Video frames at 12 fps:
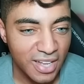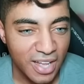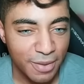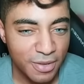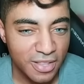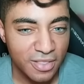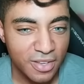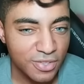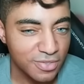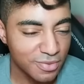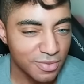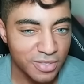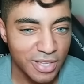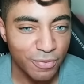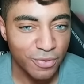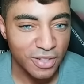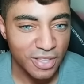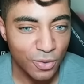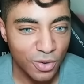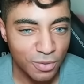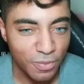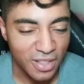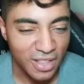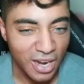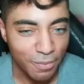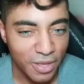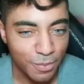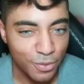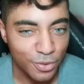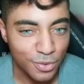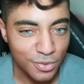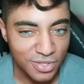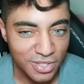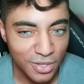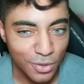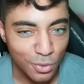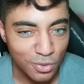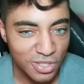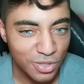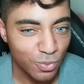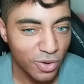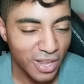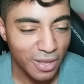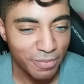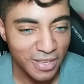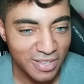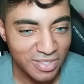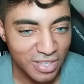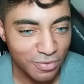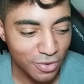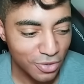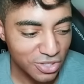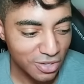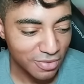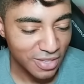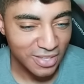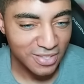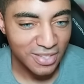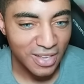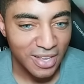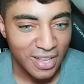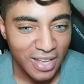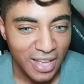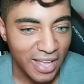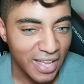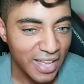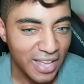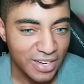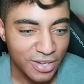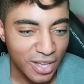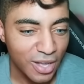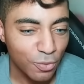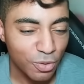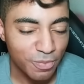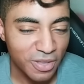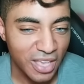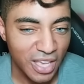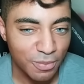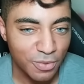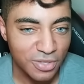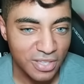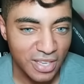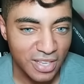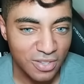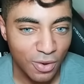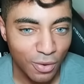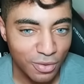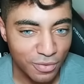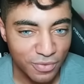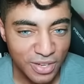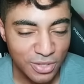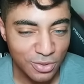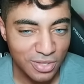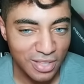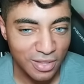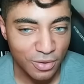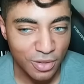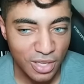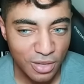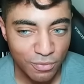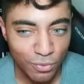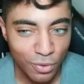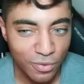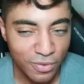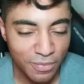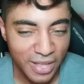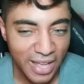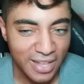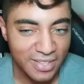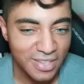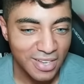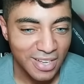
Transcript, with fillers: I mean, there's definitely going to be a lot of people who still just want a PC version of this and uh, would be able to get all the features that they're looking for from that.